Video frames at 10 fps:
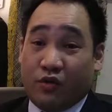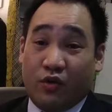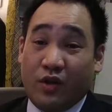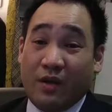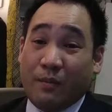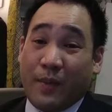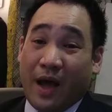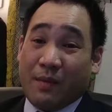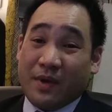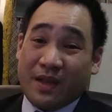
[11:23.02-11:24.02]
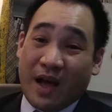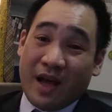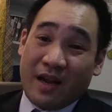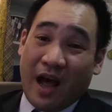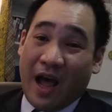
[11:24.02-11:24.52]
you didn't buy me
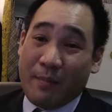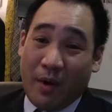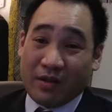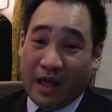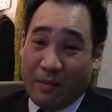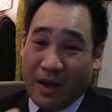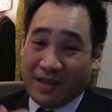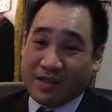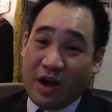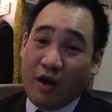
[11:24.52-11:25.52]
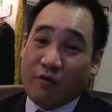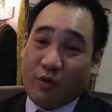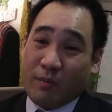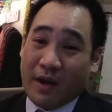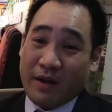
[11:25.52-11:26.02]
that. I bought that myself
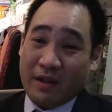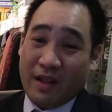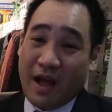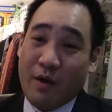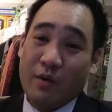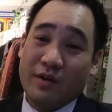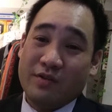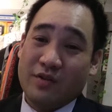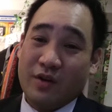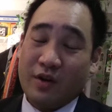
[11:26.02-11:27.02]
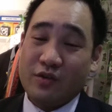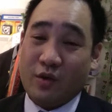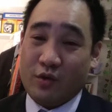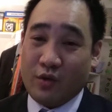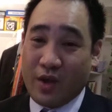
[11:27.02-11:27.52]
with my allowance, you know,
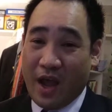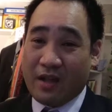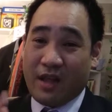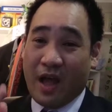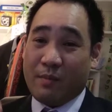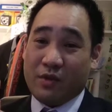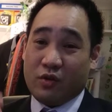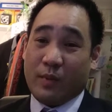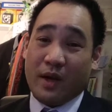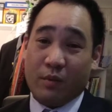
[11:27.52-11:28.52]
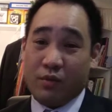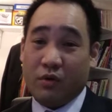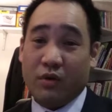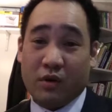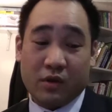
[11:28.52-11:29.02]
so you can't tap into my
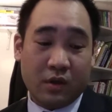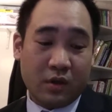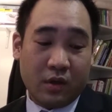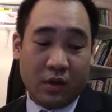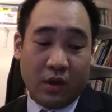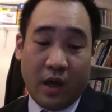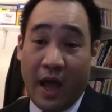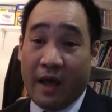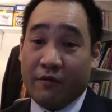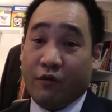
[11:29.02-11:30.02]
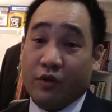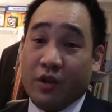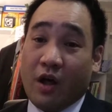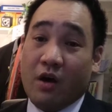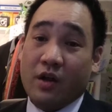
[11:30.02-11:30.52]
computers. And for the
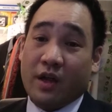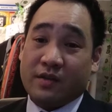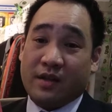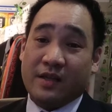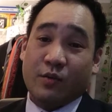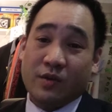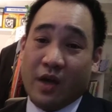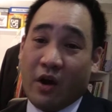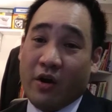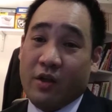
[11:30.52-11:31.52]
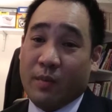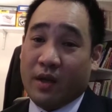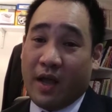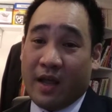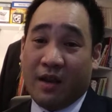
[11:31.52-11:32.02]
longest, that was the
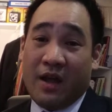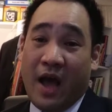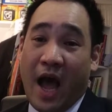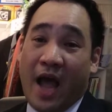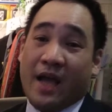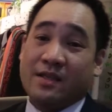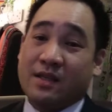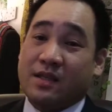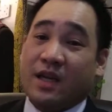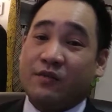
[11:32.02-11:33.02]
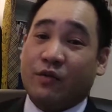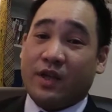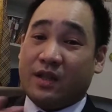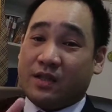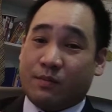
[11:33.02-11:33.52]
argument. And I have
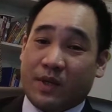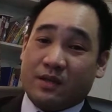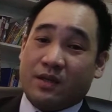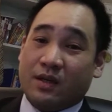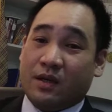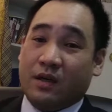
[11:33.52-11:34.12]
successfully dismissed